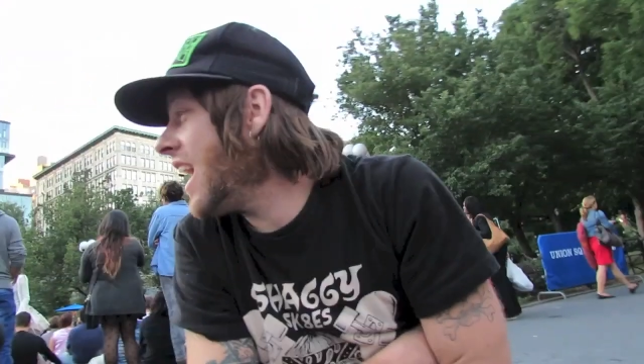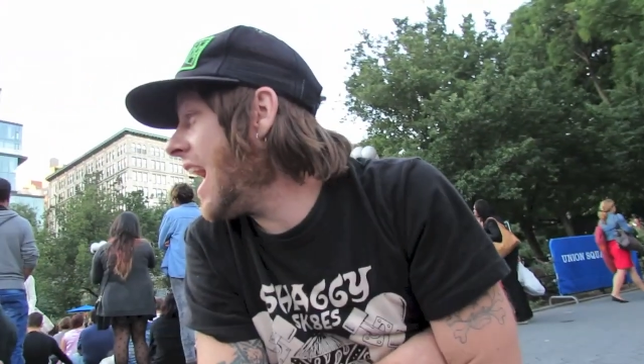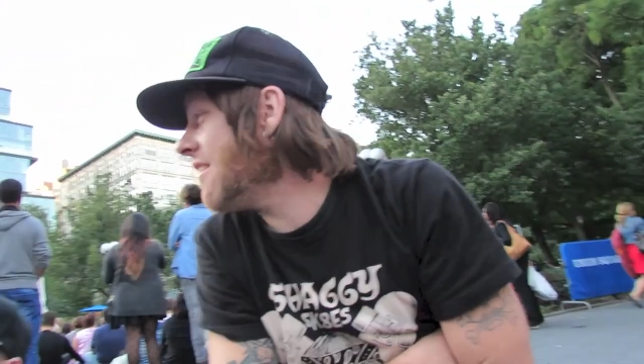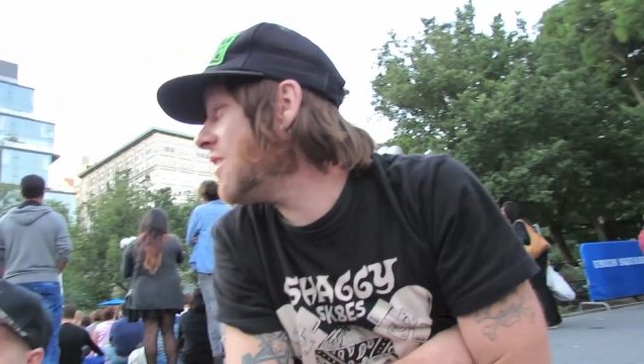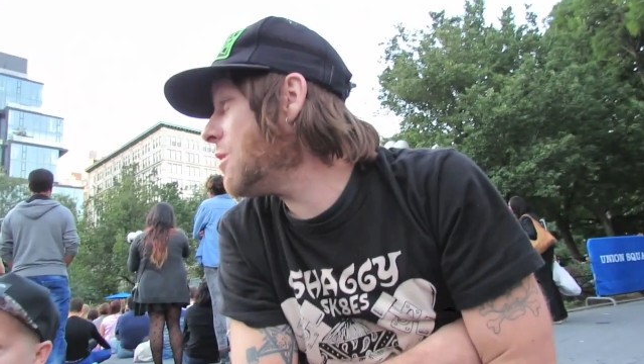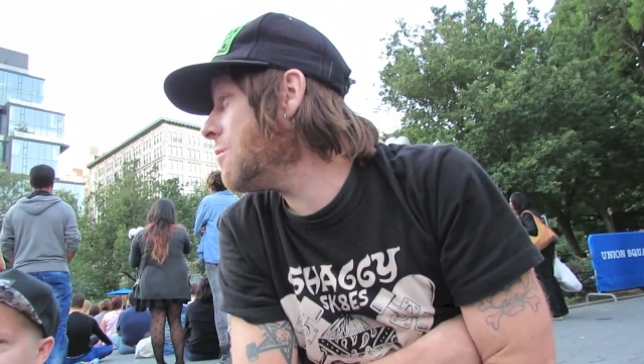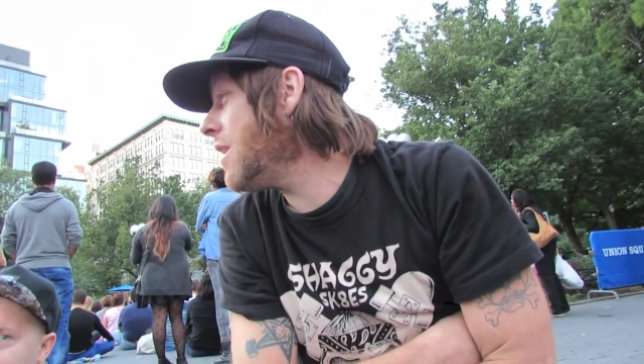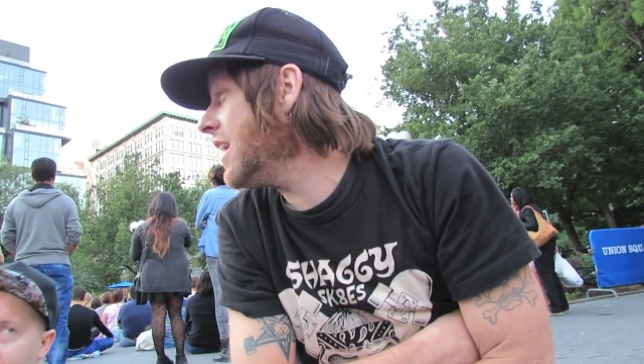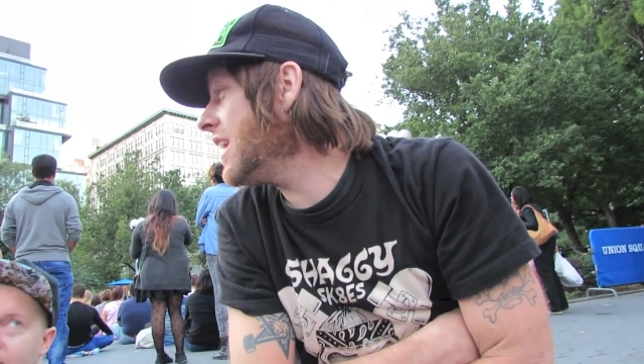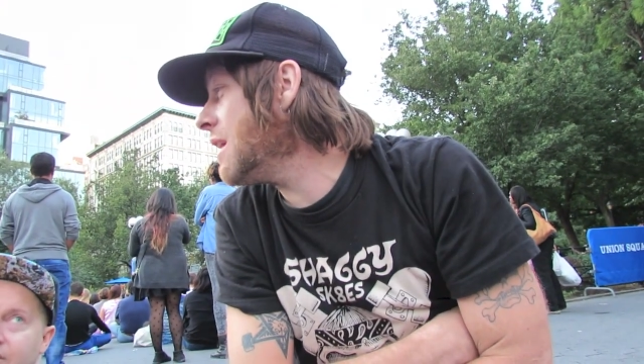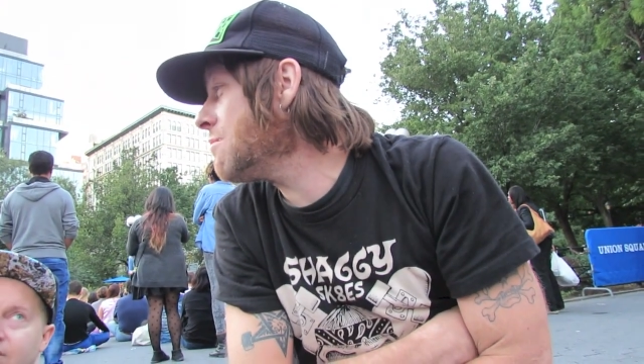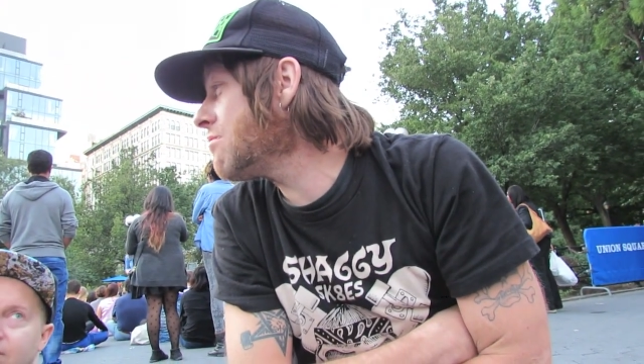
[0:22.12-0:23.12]
I have no
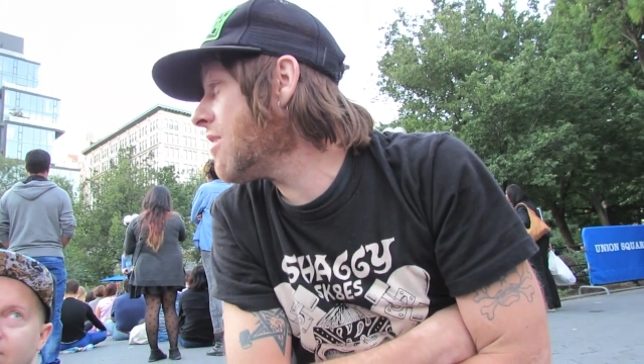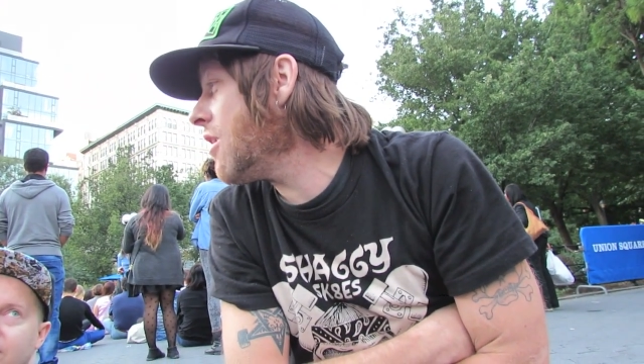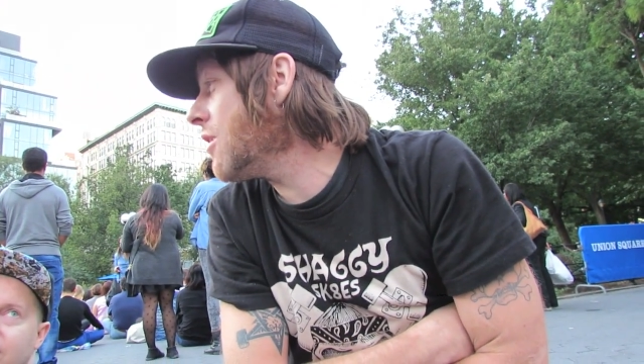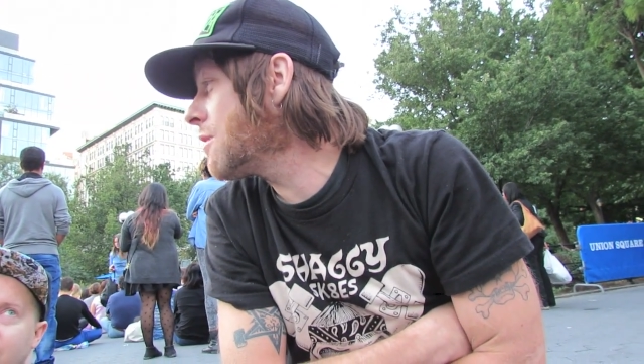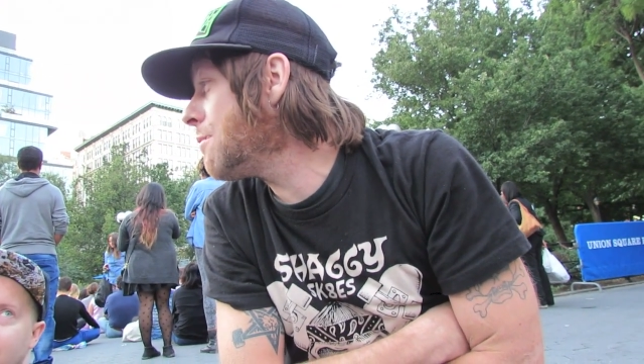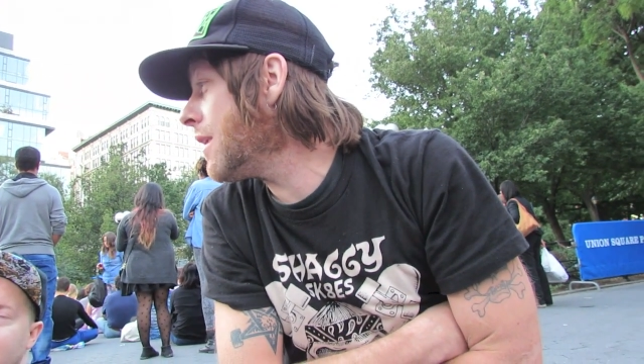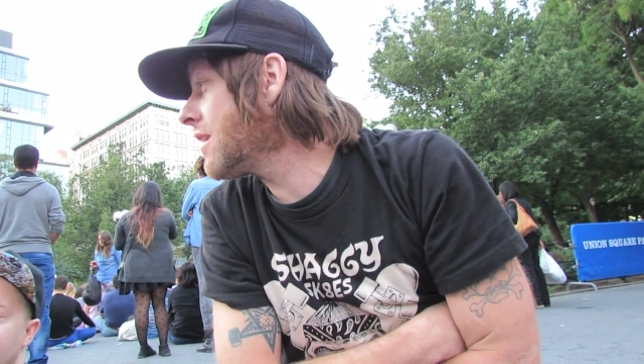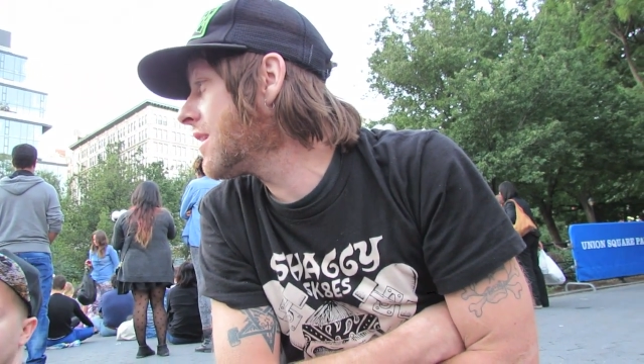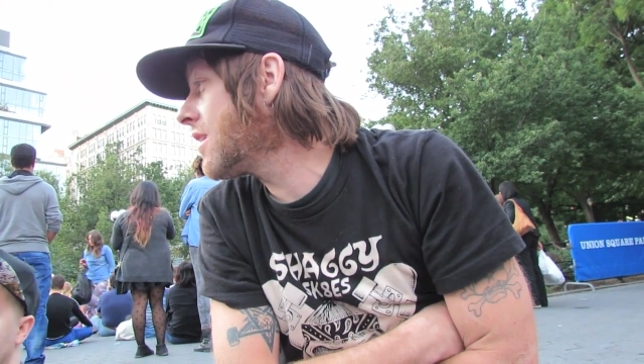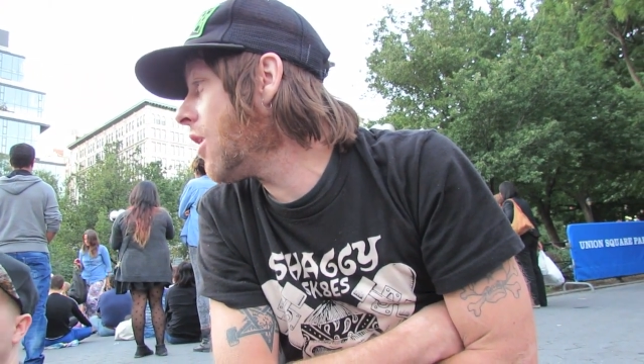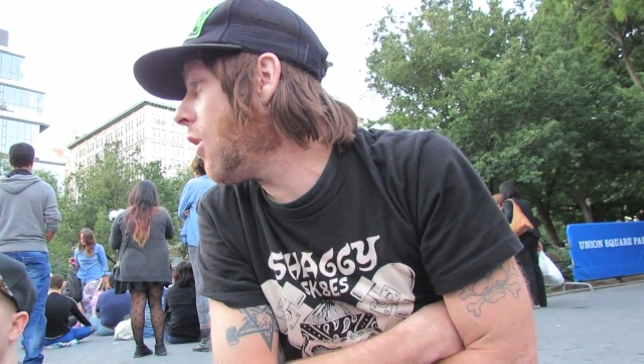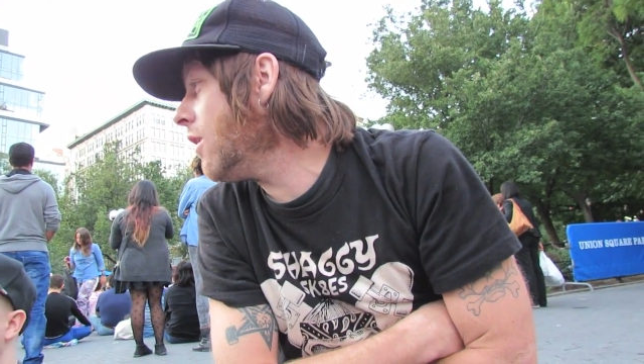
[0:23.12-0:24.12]
money, I'm broke, but
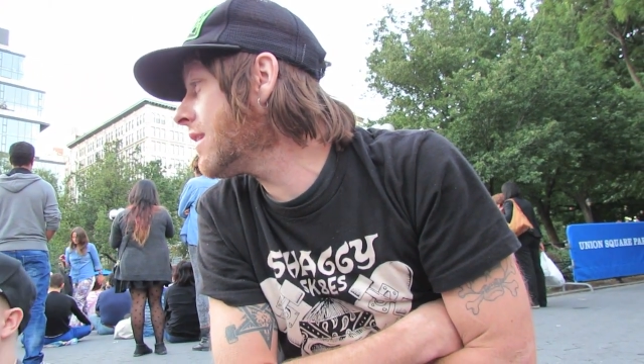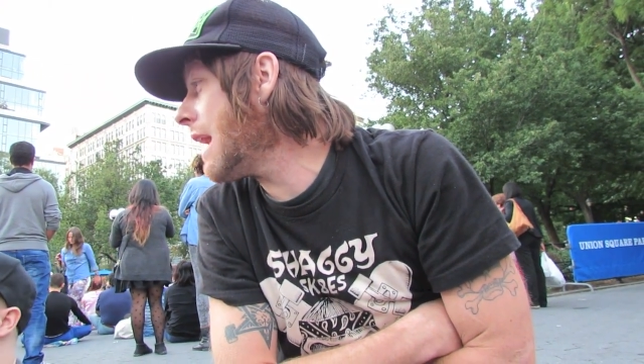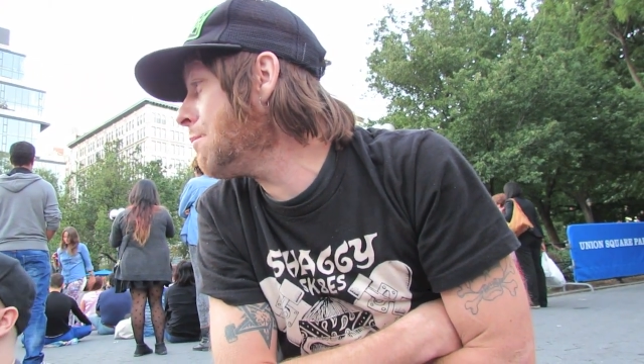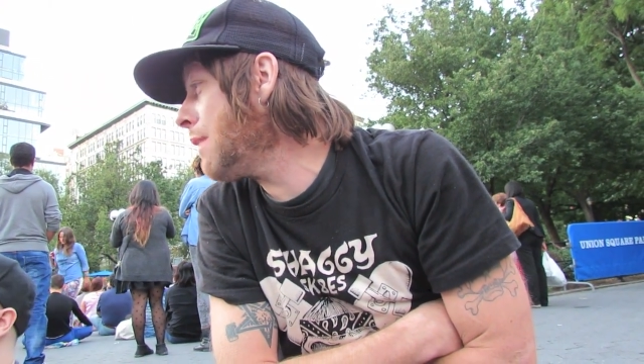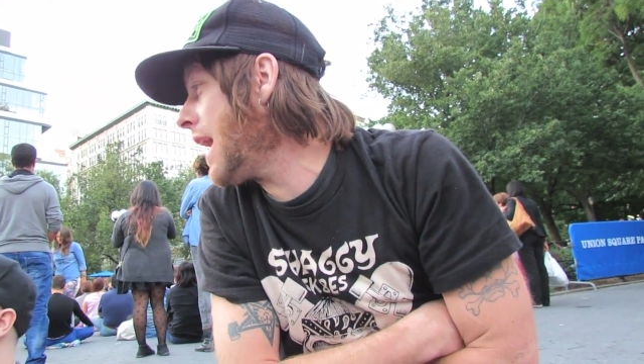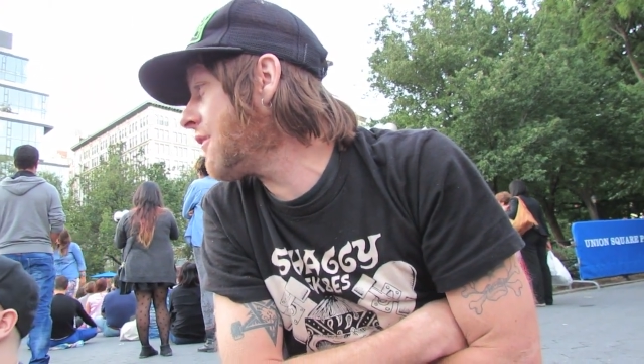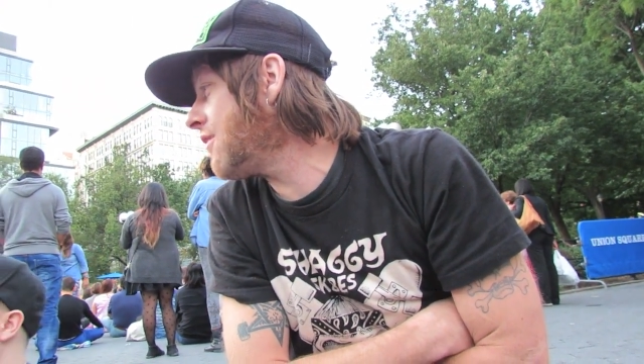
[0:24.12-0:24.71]
that Black